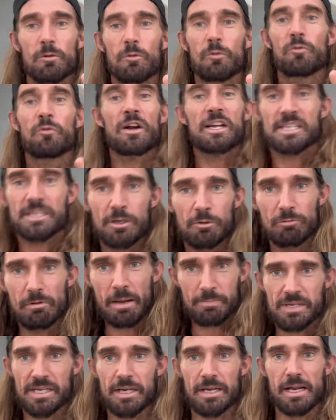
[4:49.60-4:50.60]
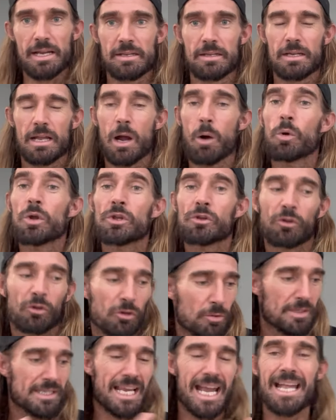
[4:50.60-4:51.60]
faster reps again. I want you to
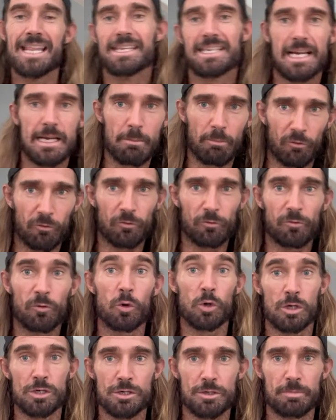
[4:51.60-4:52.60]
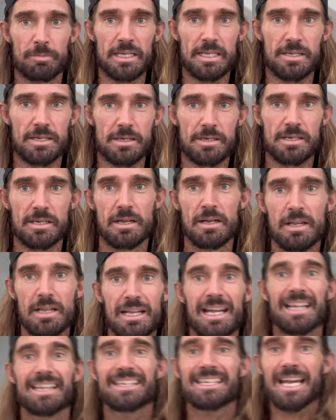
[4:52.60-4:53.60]
do 10 times 400 meters
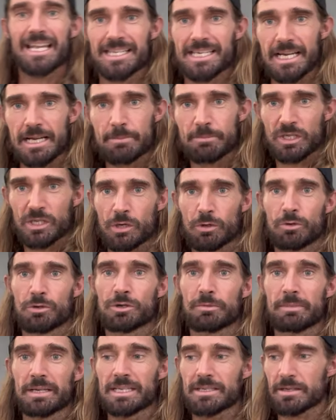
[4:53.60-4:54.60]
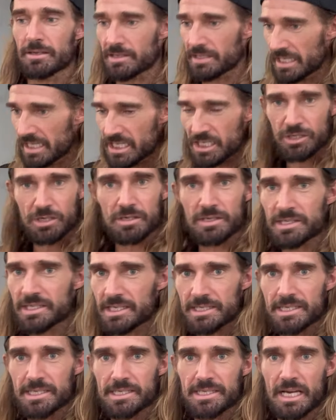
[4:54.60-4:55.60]
and 10 times 200 meters, each
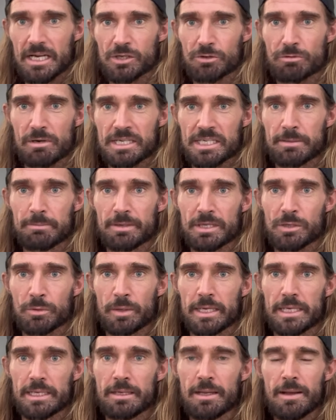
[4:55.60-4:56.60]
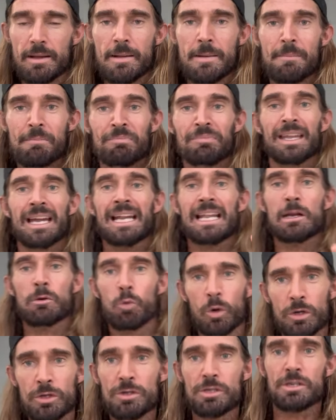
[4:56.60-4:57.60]
60 seconds rest in between. And I
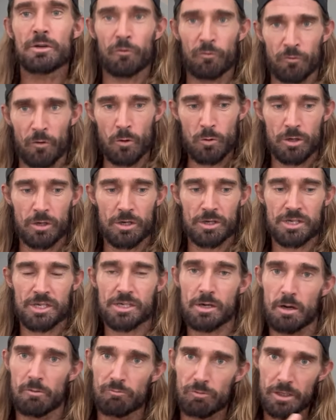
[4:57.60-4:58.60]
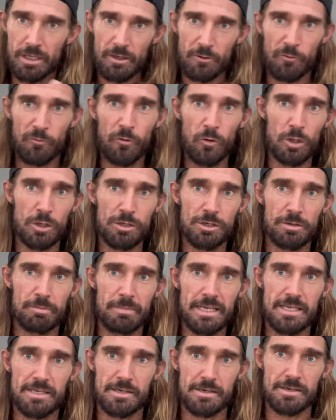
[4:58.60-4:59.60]
want you to focus on running the 400
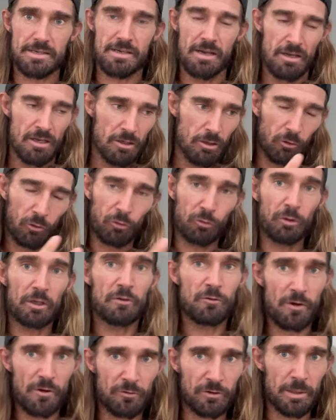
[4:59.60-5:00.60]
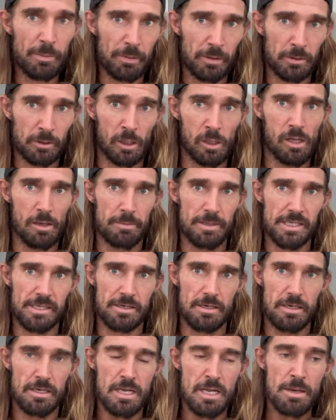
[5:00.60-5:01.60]
meters at 350 per kilometer.
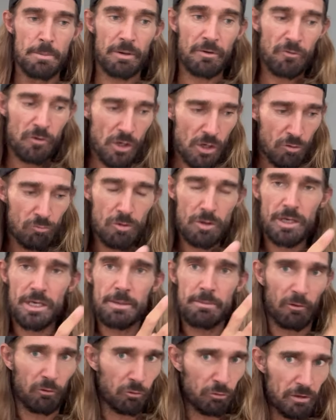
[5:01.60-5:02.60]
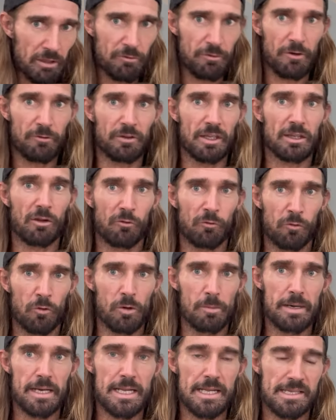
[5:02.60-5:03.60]
But if you can run them at 350 to 4
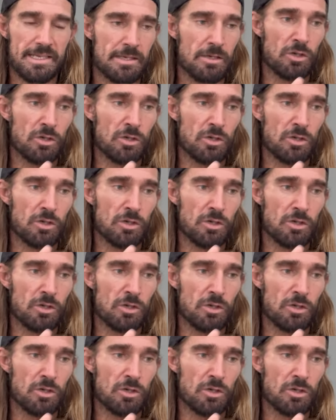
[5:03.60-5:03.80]
minutes,